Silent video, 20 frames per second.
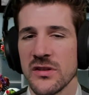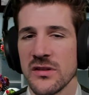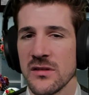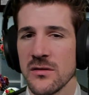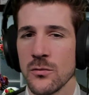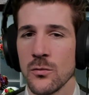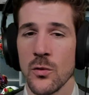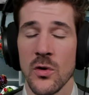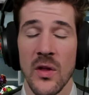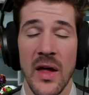
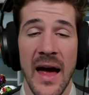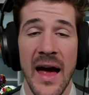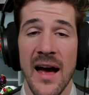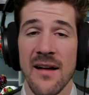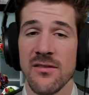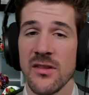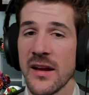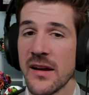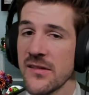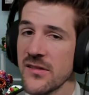will
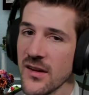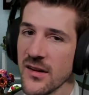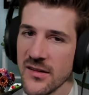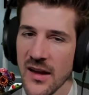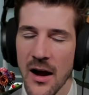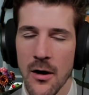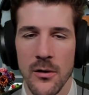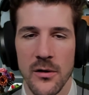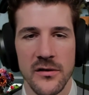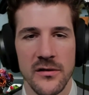have like 6
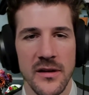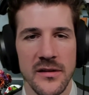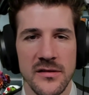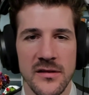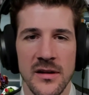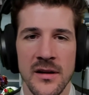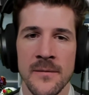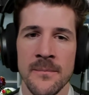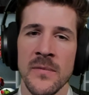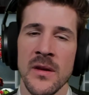hours
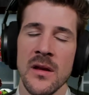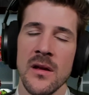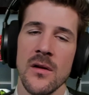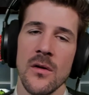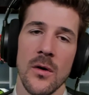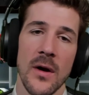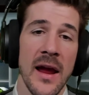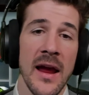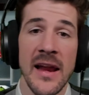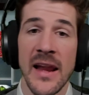listed,
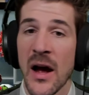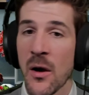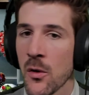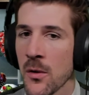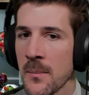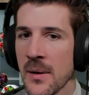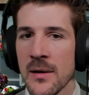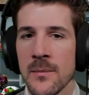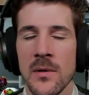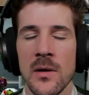8-hour
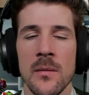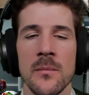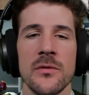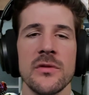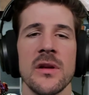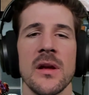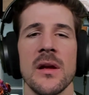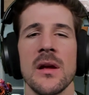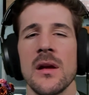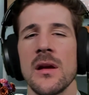
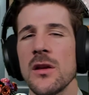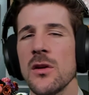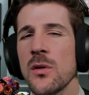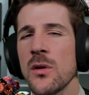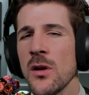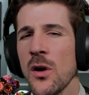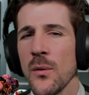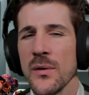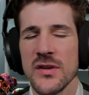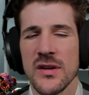minimums. You
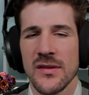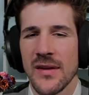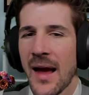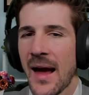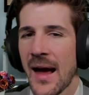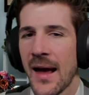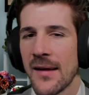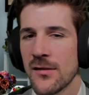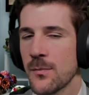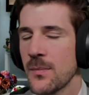can always just
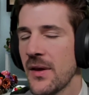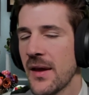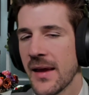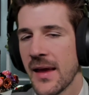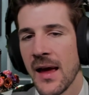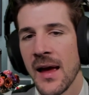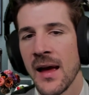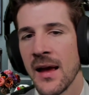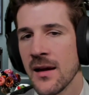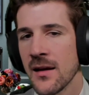ask, be like,
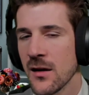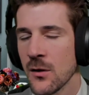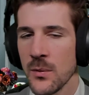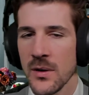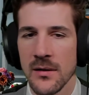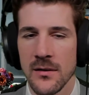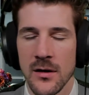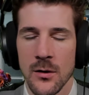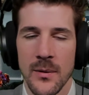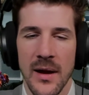hey, can
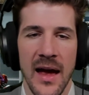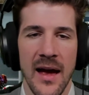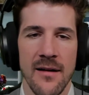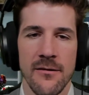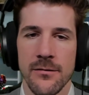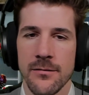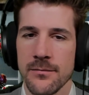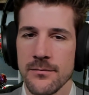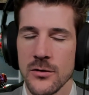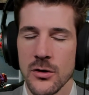we
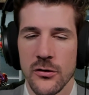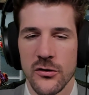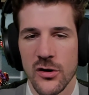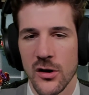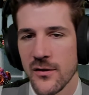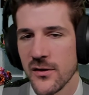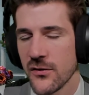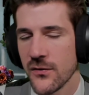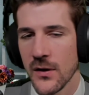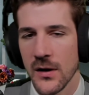have your
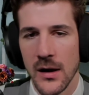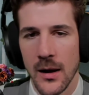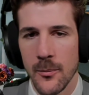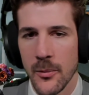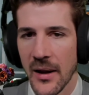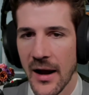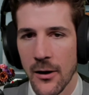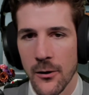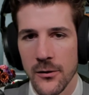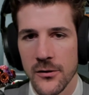service for a couple
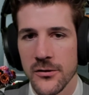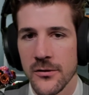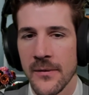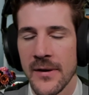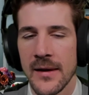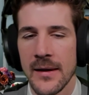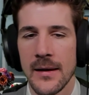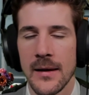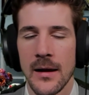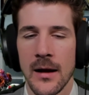hours?
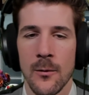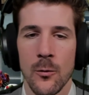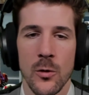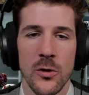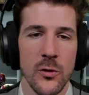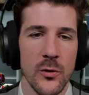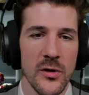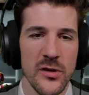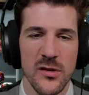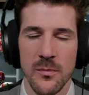We're
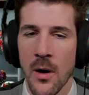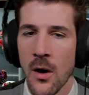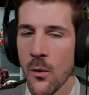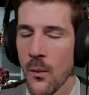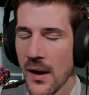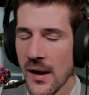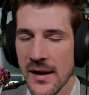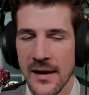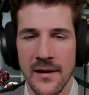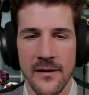doing a small
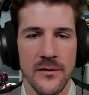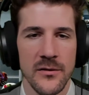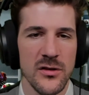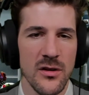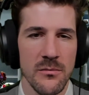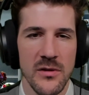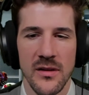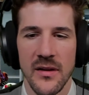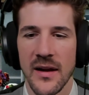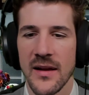wedding,
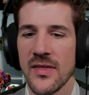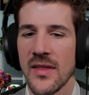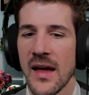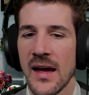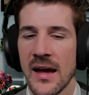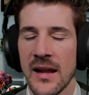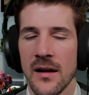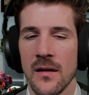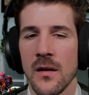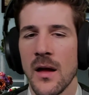something like
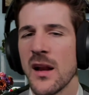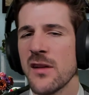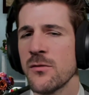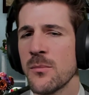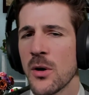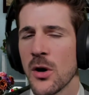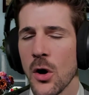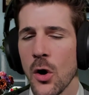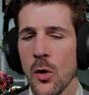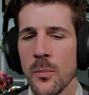that. A lot of them
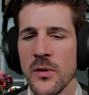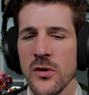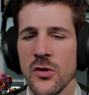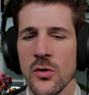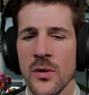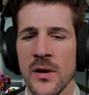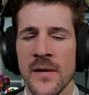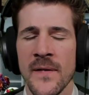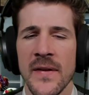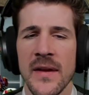are open to it,